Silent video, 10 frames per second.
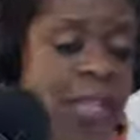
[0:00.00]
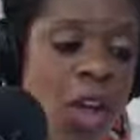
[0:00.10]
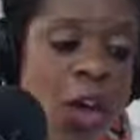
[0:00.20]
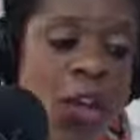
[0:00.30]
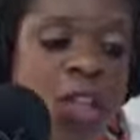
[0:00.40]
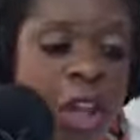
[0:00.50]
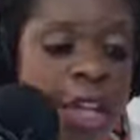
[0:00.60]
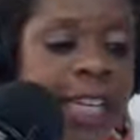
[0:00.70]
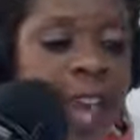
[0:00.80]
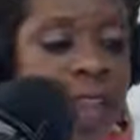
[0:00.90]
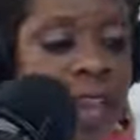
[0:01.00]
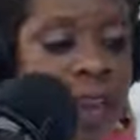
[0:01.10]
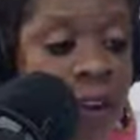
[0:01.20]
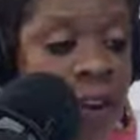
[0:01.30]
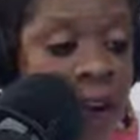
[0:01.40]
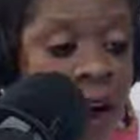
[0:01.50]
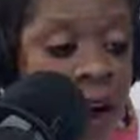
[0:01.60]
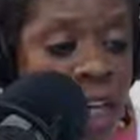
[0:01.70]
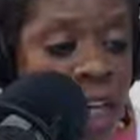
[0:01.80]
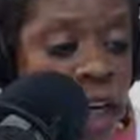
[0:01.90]
you know, you got to get there. There
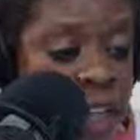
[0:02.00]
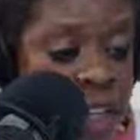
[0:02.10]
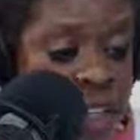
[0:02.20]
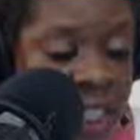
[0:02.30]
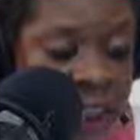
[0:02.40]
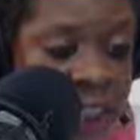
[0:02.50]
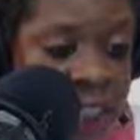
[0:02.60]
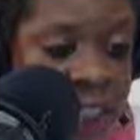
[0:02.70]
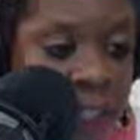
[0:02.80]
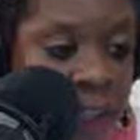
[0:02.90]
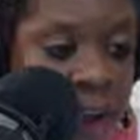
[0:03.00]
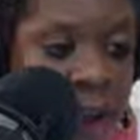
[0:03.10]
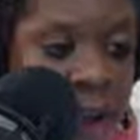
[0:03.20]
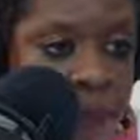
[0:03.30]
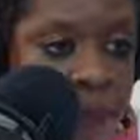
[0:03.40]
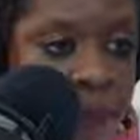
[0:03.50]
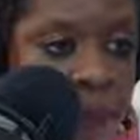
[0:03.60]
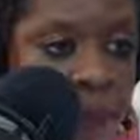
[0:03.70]
are a lot of different um,